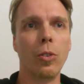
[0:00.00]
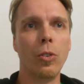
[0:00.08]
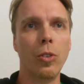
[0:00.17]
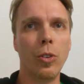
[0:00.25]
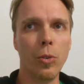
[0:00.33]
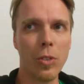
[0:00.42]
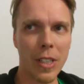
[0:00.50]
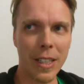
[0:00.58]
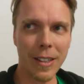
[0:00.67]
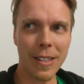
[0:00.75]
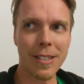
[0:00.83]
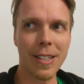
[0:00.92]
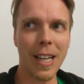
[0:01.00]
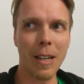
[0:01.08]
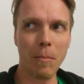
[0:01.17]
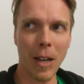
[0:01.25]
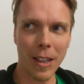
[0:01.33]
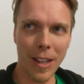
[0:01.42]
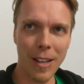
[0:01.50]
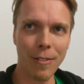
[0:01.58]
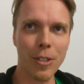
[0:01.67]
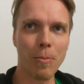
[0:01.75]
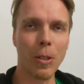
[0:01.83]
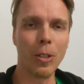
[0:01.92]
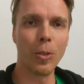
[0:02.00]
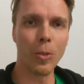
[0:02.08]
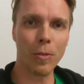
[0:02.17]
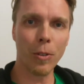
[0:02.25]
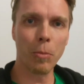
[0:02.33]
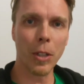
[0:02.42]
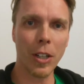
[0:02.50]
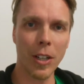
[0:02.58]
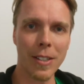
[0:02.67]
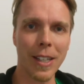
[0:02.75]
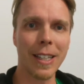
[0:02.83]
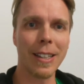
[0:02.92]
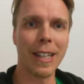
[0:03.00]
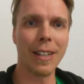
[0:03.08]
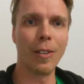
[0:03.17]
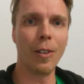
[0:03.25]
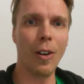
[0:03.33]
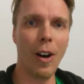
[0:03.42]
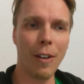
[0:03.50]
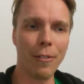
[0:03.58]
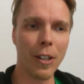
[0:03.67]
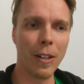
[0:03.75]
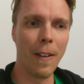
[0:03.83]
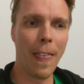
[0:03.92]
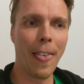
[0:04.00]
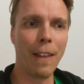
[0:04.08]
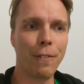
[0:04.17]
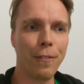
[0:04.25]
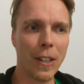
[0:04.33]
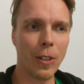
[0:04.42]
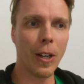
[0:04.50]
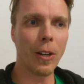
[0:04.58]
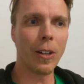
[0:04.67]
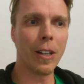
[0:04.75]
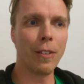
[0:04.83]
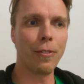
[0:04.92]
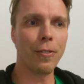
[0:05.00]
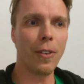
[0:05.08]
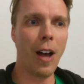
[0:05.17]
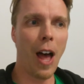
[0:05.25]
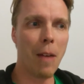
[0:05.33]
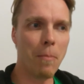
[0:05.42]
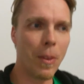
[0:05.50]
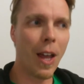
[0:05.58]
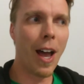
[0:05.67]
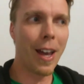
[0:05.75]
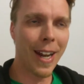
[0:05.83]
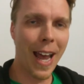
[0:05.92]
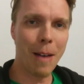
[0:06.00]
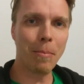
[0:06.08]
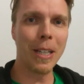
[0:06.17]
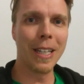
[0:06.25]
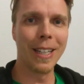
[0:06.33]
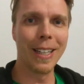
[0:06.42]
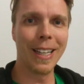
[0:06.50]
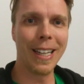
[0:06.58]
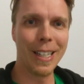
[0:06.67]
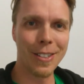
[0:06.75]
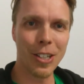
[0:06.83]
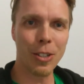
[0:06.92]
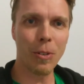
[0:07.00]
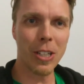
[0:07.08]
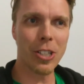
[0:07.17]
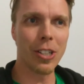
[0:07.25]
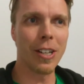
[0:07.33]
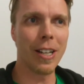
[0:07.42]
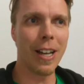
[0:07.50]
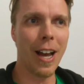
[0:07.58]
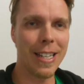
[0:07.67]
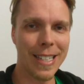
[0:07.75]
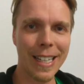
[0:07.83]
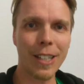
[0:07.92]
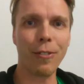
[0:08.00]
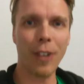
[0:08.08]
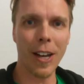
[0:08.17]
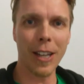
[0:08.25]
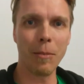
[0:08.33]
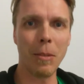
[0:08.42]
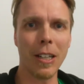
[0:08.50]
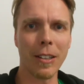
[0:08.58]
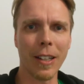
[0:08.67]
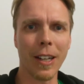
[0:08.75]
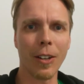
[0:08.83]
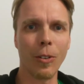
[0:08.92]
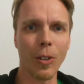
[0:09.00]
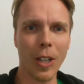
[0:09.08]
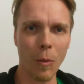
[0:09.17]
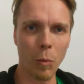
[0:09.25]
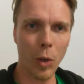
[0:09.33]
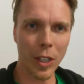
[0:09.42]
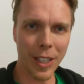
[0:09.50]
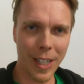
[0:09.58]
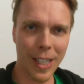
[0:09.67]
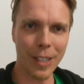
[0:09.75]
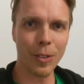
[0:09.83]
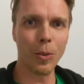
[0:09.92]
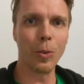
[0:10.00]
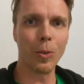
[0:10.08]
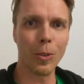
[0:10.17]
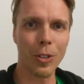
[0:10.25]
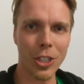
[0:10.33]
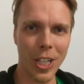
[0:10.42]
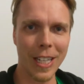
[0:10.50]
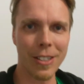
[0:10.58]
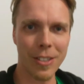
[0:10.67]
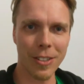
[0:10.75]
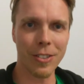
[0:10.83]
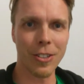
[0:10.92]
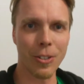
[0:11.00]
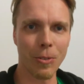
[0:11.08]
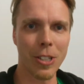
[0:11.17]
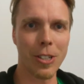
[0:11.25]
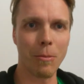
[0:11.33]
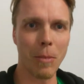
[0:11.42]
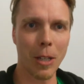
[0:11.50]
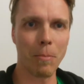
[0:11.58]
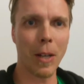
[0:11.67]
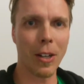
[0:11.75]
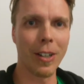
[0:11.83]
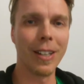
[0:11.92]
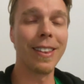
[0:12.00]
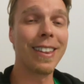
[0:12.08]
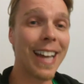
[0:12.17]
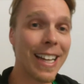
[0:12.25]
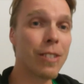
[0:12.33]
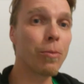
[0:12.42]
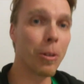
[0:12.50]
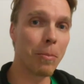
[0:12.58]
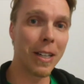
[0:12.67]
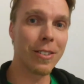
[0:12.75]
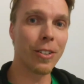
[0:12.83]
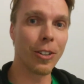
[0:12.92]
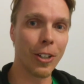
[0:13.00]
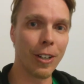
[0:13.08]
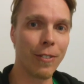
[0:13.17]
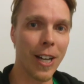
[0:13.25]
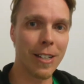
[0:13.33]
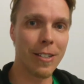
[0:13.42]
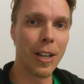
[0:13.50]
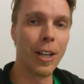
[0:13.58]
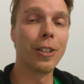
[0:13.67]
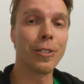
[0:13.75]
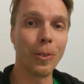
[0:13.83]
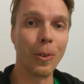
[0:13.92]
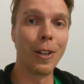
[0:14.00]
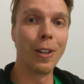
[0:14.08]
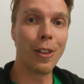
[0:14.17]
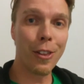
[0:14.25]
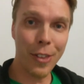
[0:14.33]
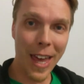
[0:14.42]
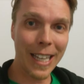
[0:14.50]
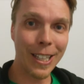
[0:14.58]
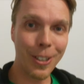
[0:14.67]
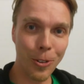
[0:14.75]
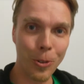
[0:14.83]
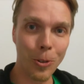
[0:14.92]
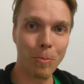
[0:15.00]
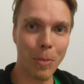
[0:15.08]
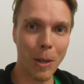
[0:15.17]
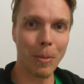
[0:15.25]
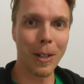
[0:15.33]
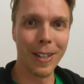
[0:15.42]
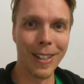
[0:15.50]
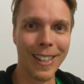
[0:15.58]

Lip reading: using this in my life has been useful because I can then often figure out if I'm not happy in the situation, I identify it immediately and I go, okay, what can I do to change the situation and make it better? And that's what makes it good advice. So thank you, Papa.